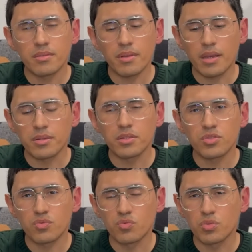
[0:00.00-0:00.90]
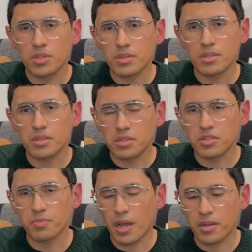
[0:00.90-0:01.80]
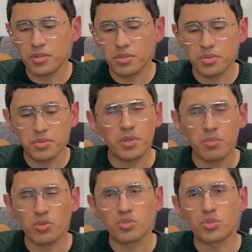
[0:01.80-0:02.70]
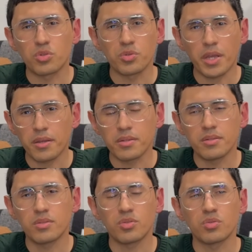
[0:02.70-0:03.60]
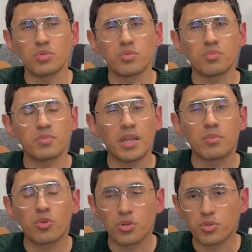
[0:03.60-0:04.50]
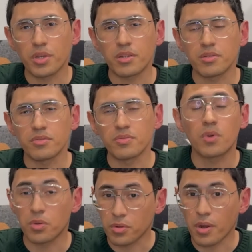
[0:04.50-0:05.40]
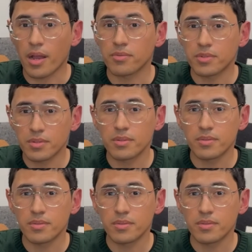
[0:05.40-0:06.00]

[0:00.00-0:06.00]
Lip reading: And this really inspires people to create, to take more creative photographs.